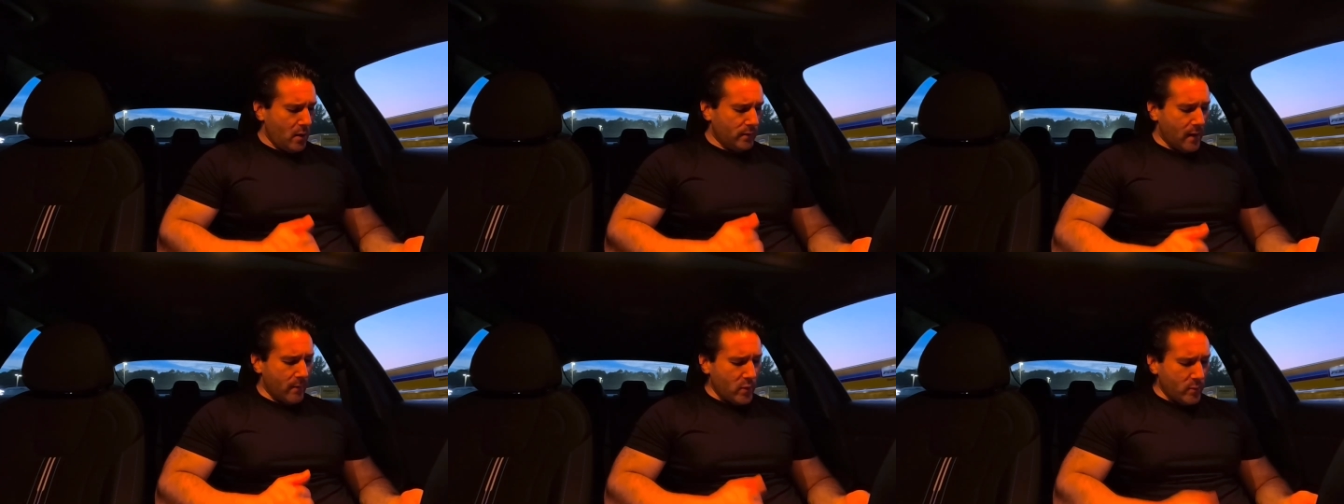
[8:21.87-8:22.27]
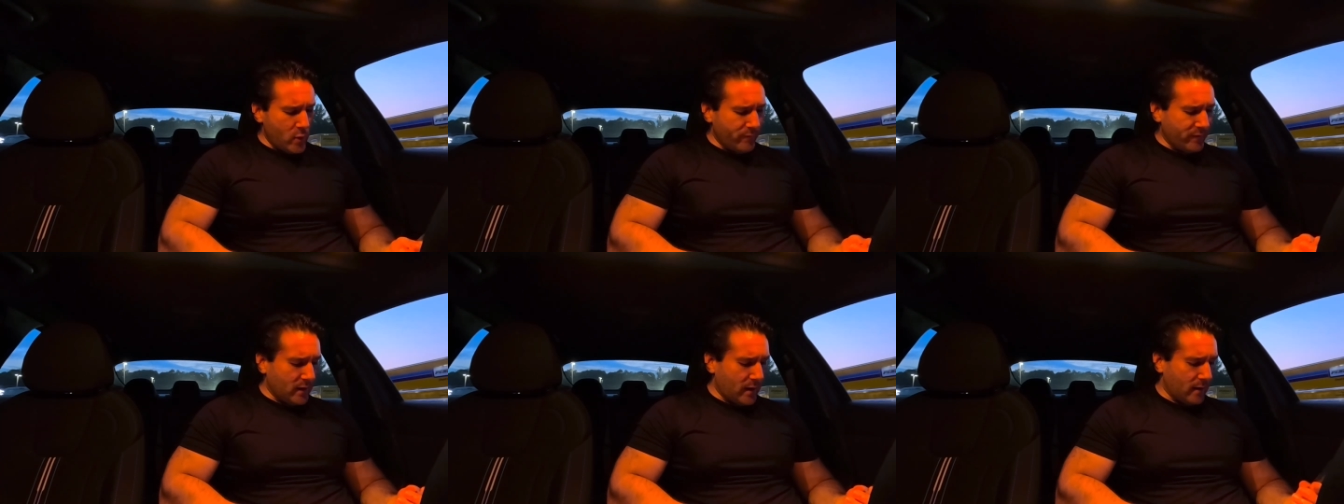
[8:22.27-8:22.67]
Then we
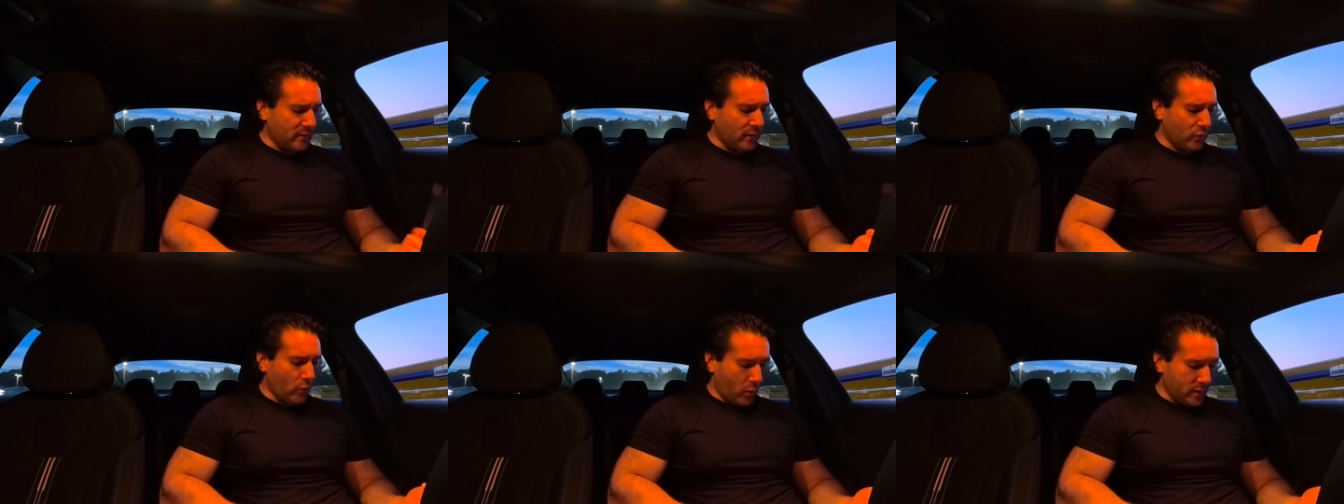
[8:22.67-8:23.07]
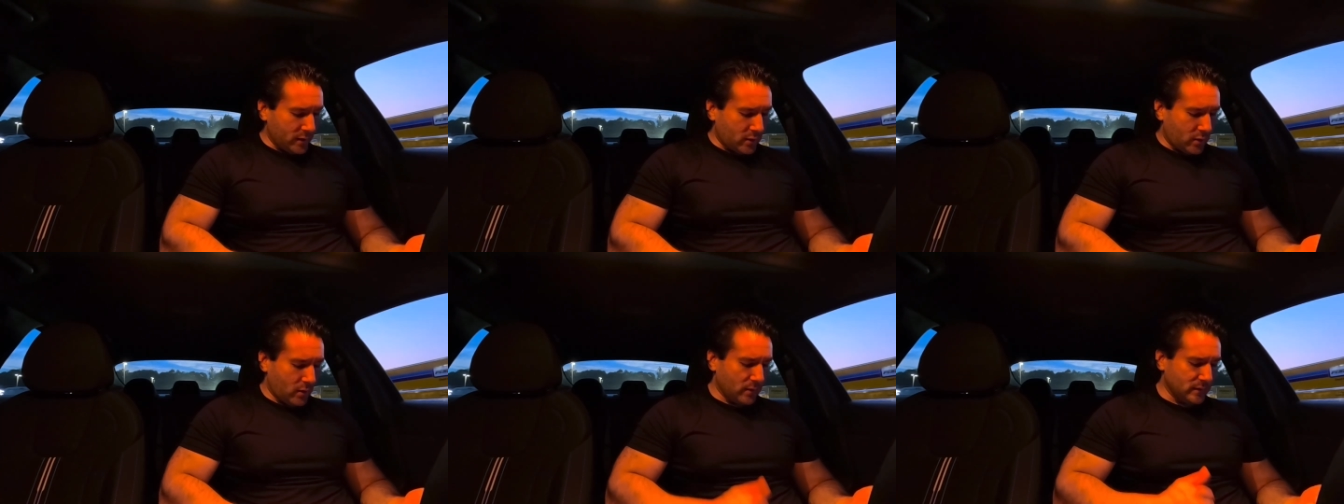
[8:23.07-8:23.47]
moved it on to
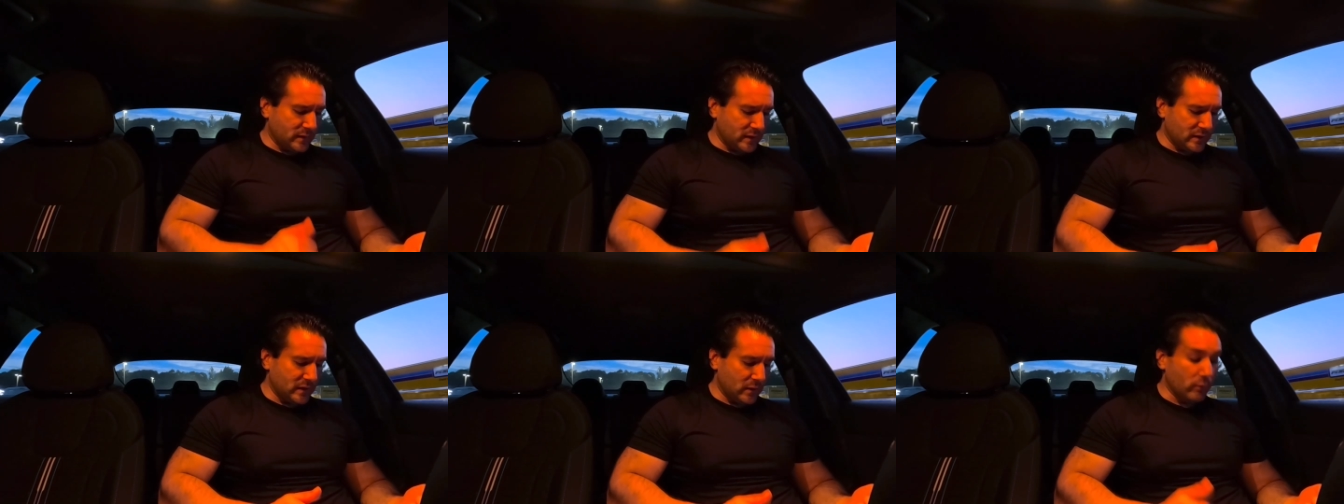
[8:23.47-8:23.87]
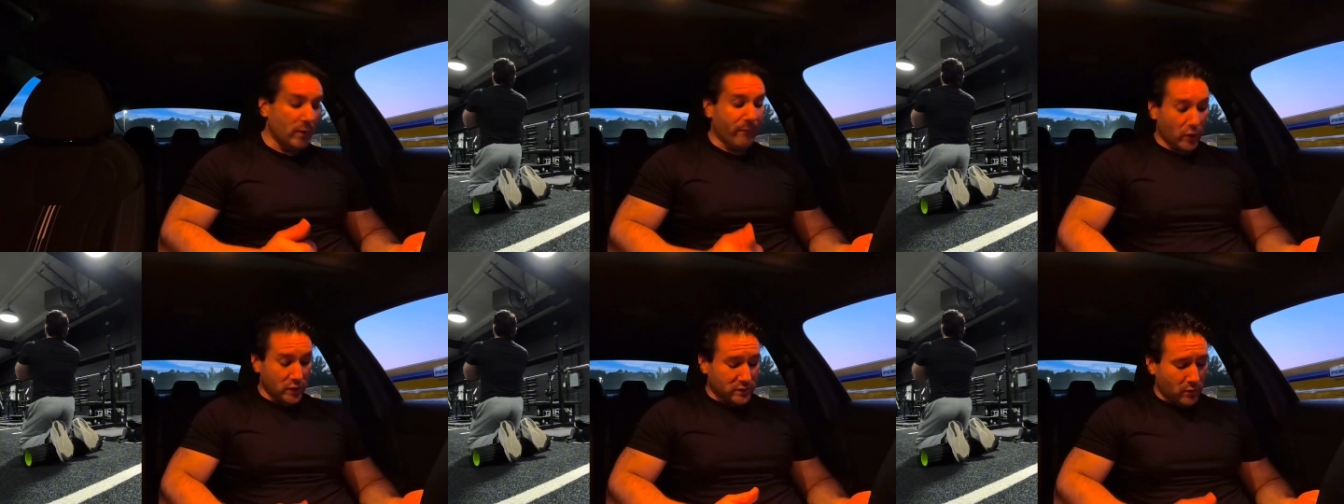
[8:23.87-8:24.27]
Nordic curls. This is
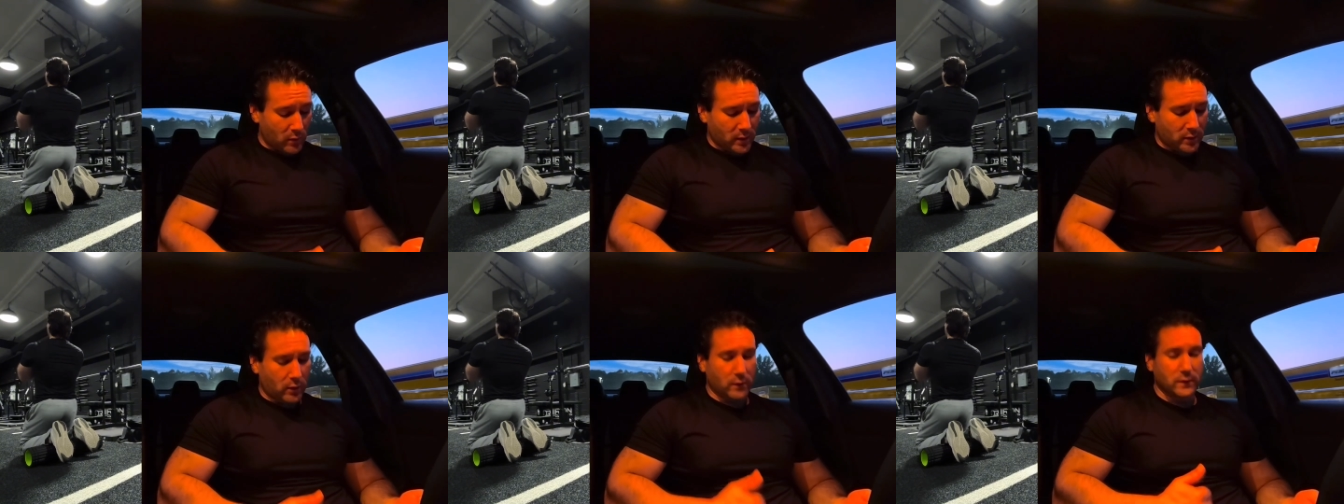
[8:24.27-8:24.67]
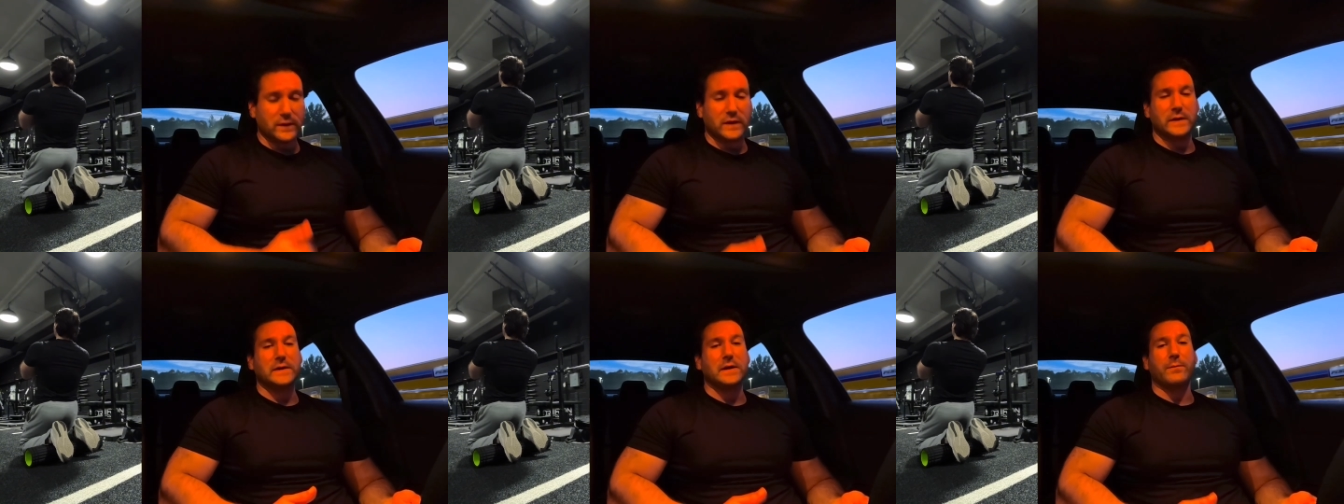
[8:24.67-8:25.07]
reverse Nordic curls.
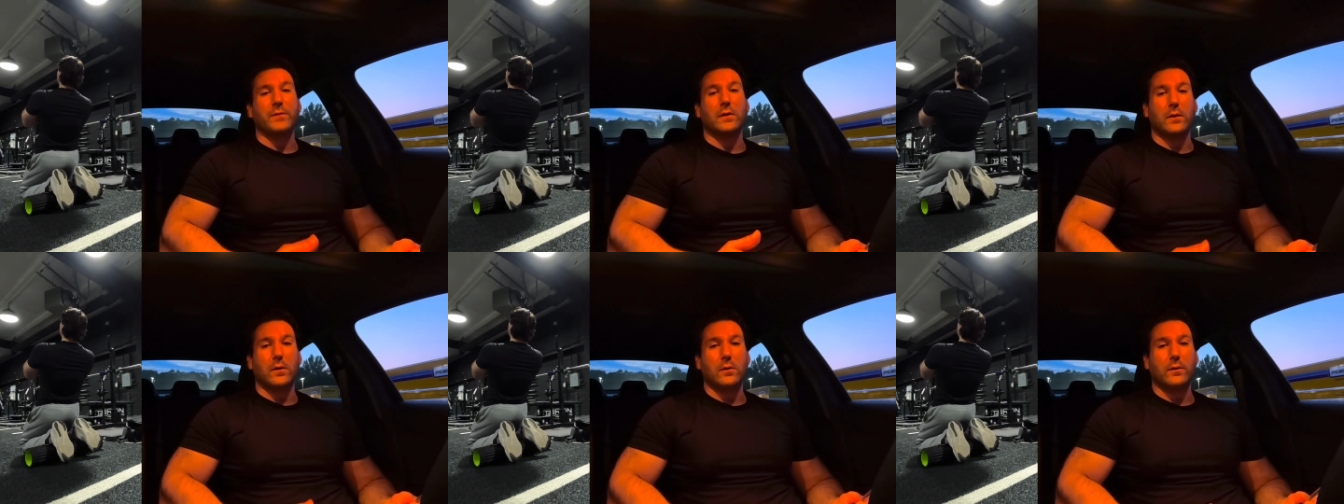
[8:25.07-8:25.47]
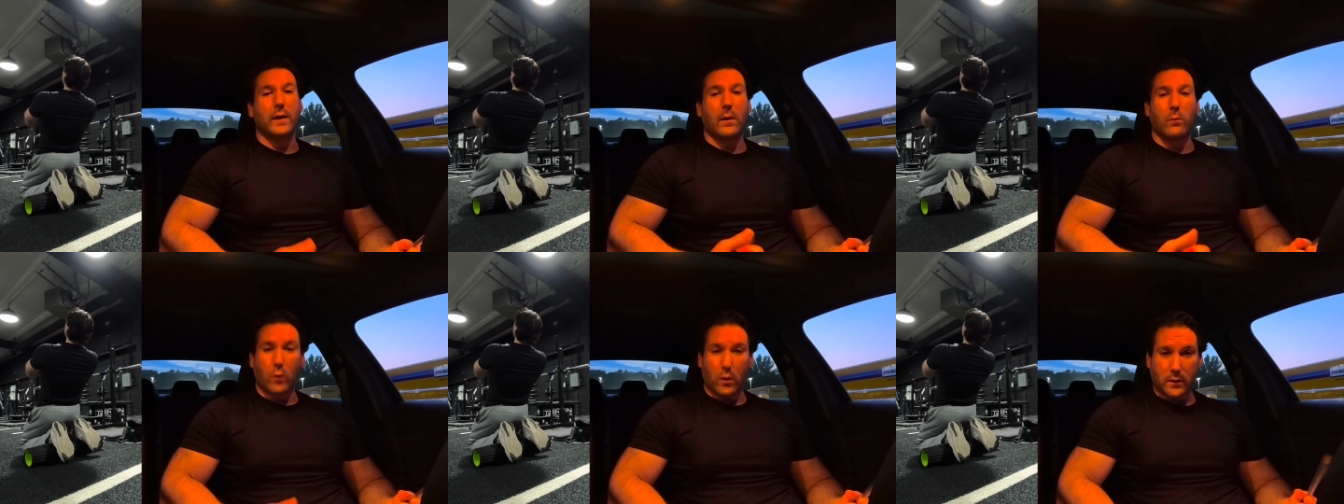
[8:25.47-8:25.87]
This is something new
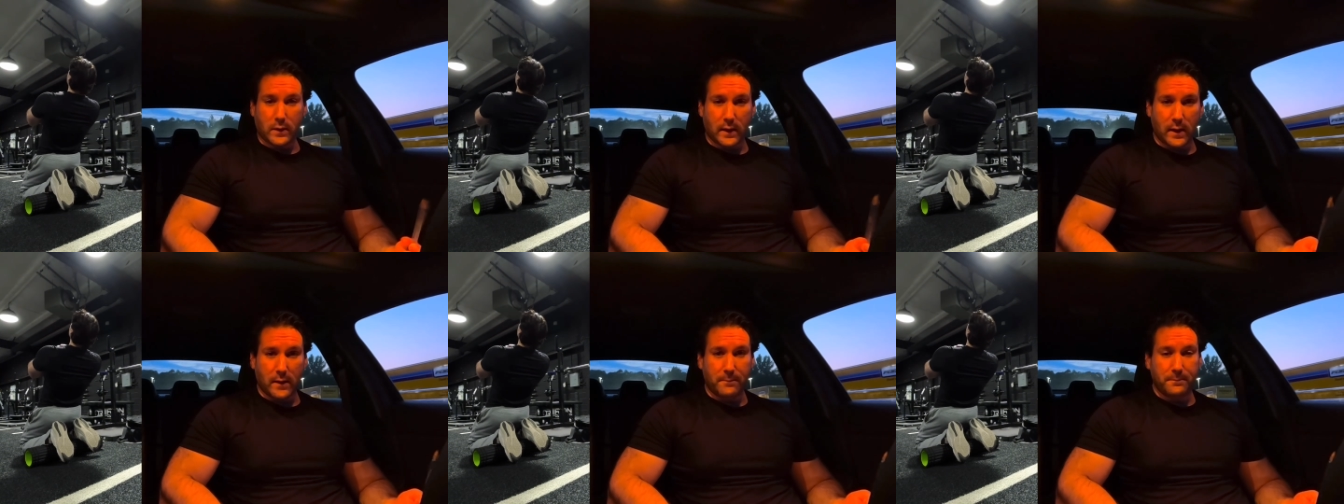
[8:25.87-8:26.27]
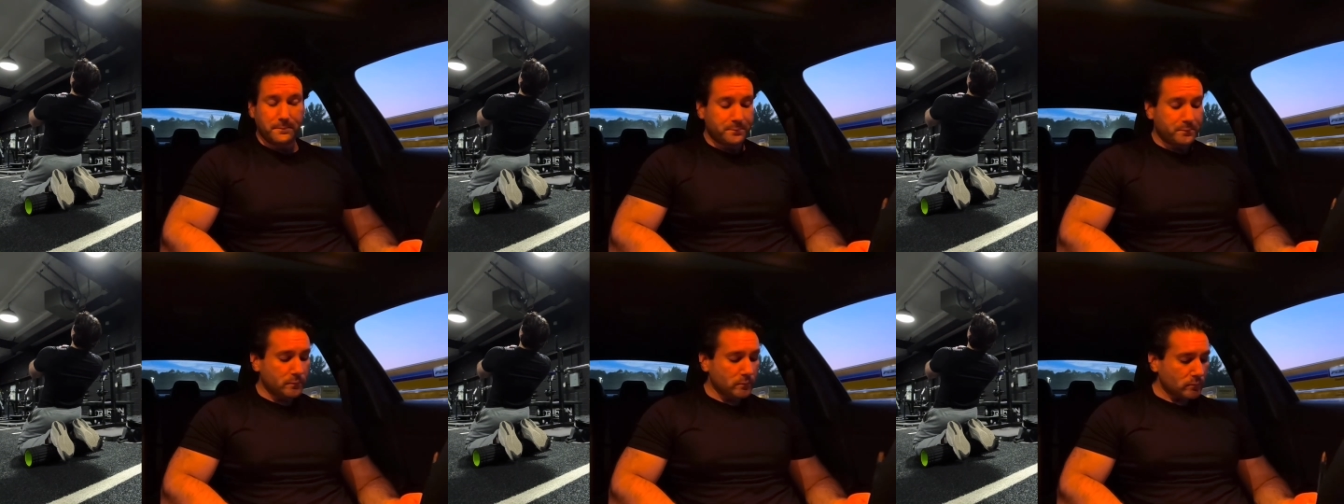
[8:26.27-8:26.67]
that I'm working in.
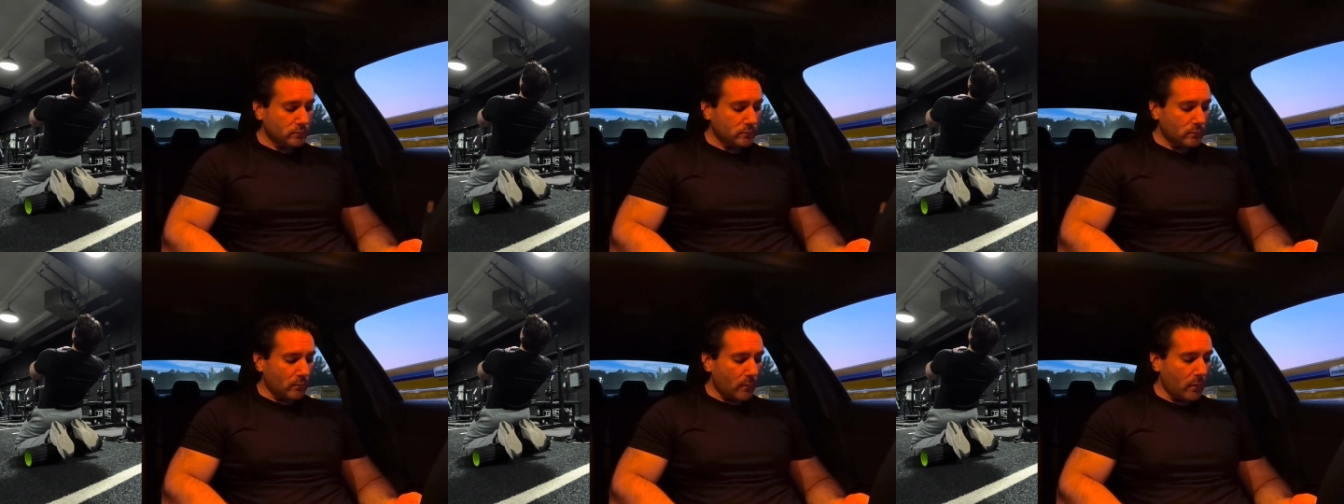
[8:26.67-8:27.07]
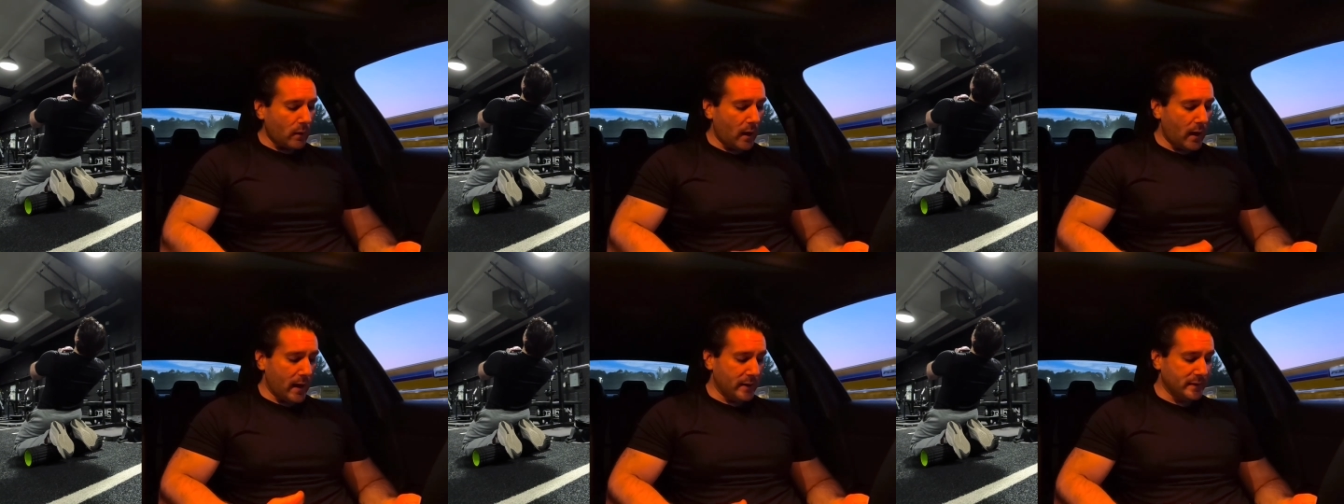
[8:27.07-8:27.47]

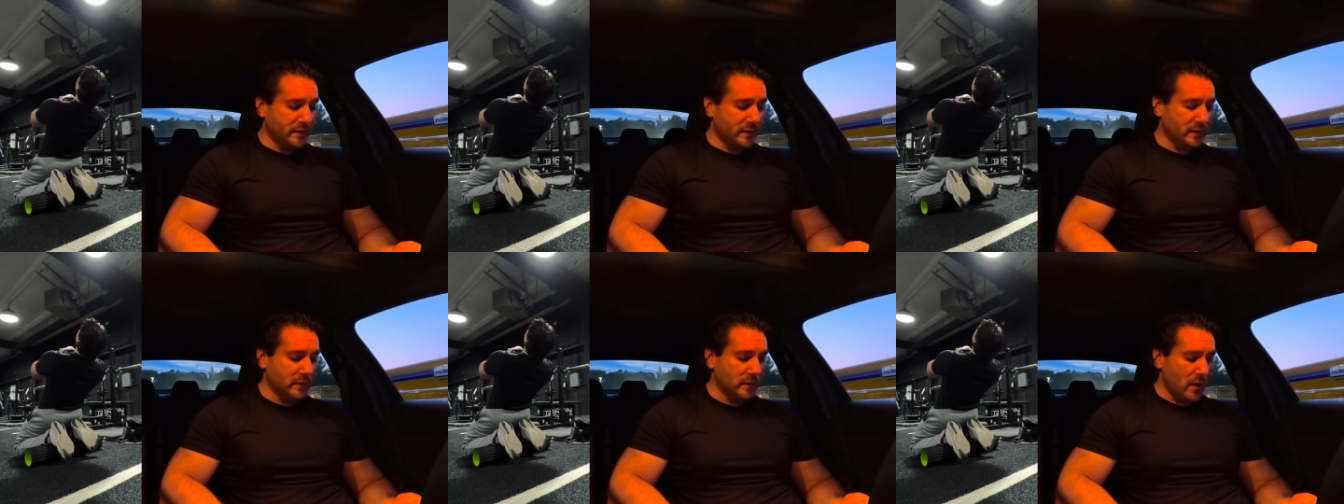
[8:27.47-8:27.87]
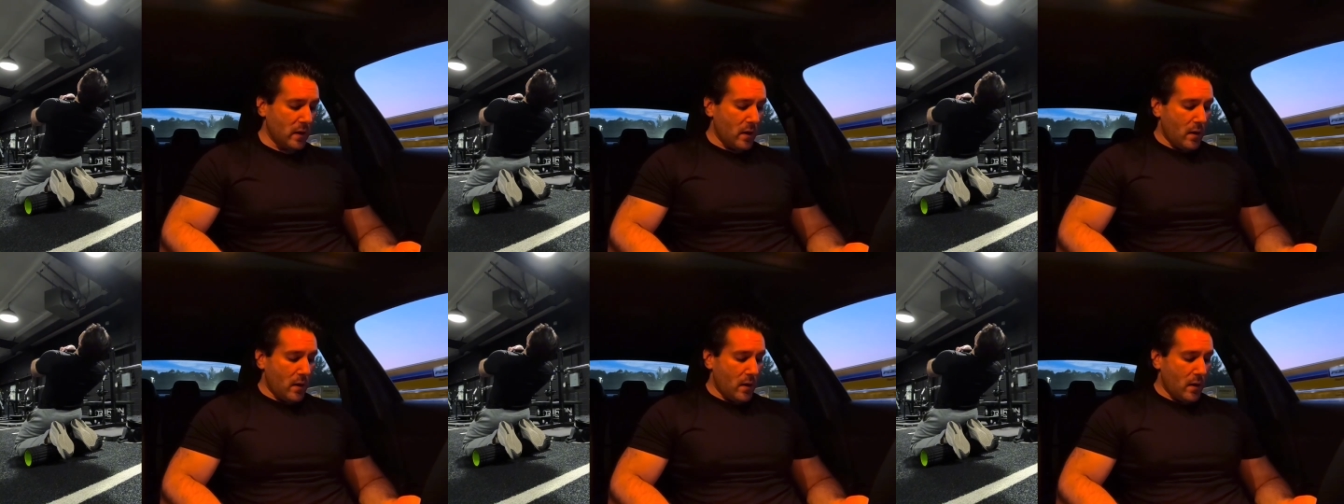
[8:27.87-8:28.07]
It's